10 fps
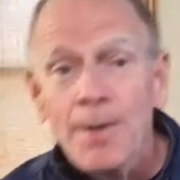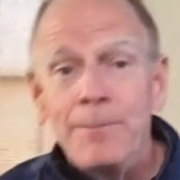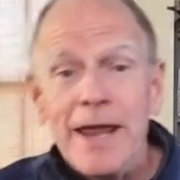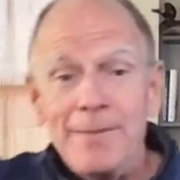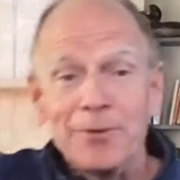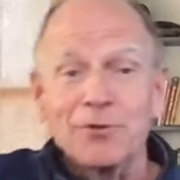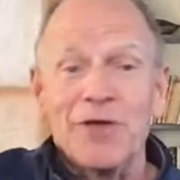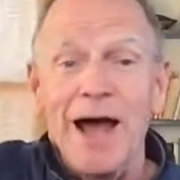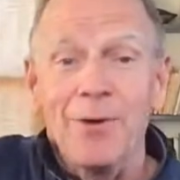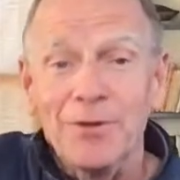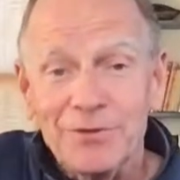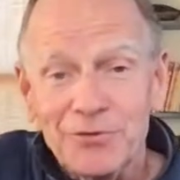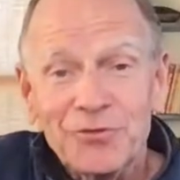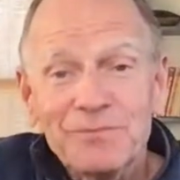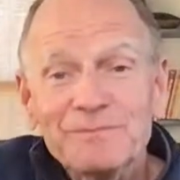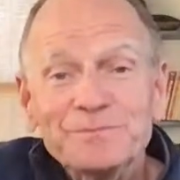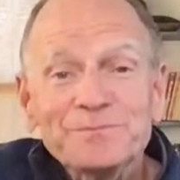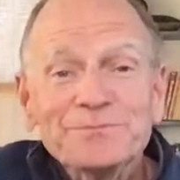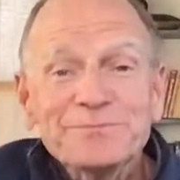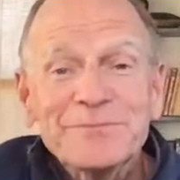paper towels.
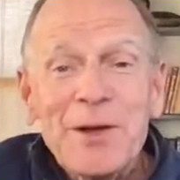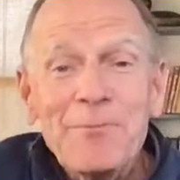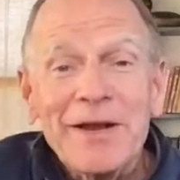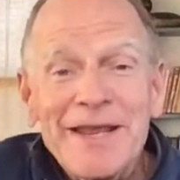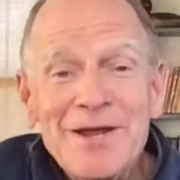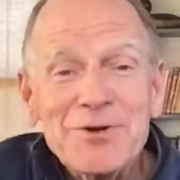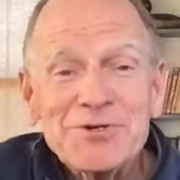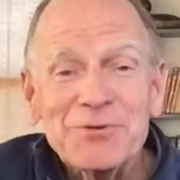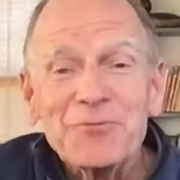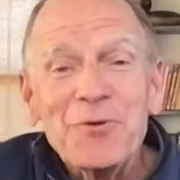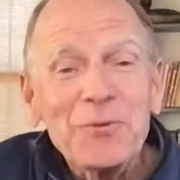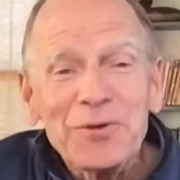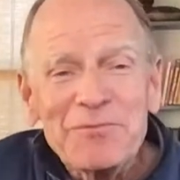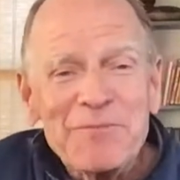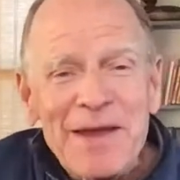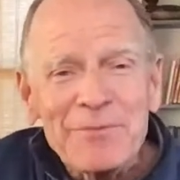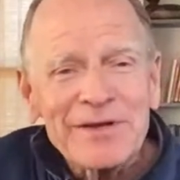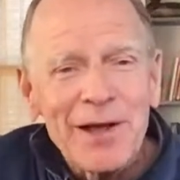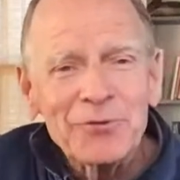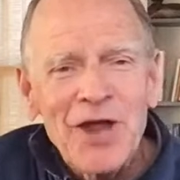But here's a roll of paper
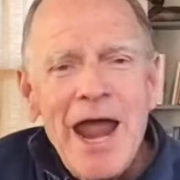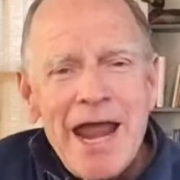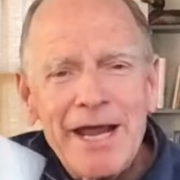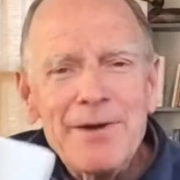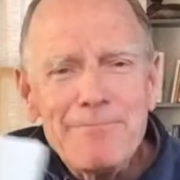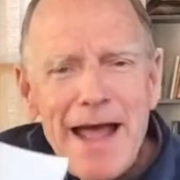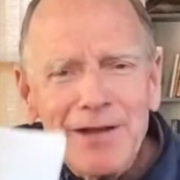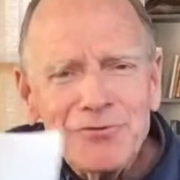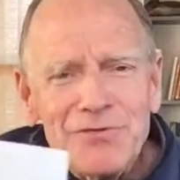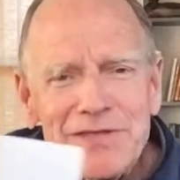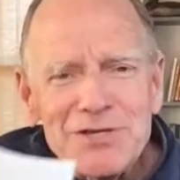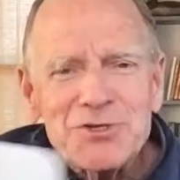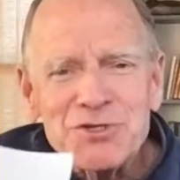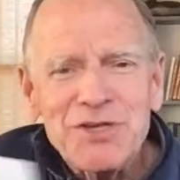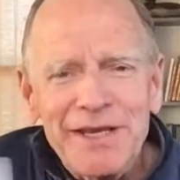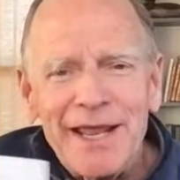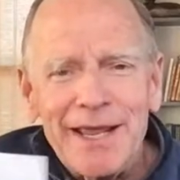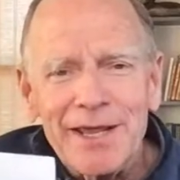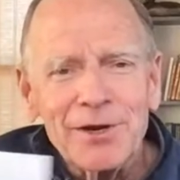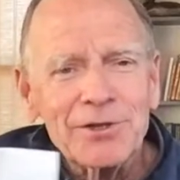towels. And imagine these
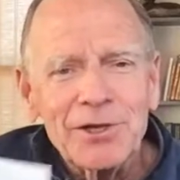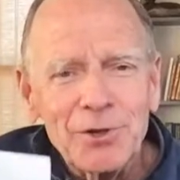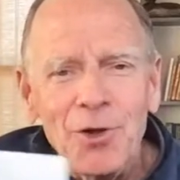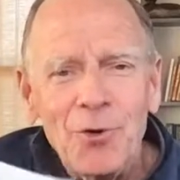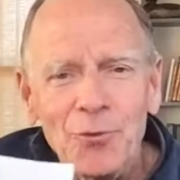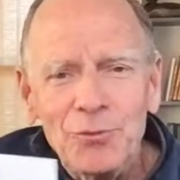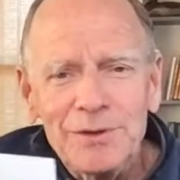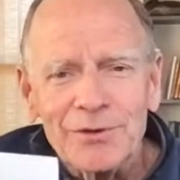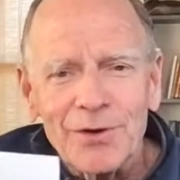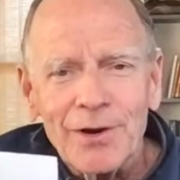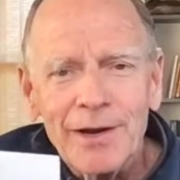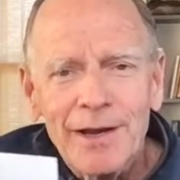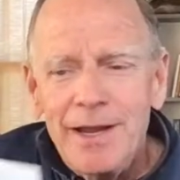sitting in a little holder.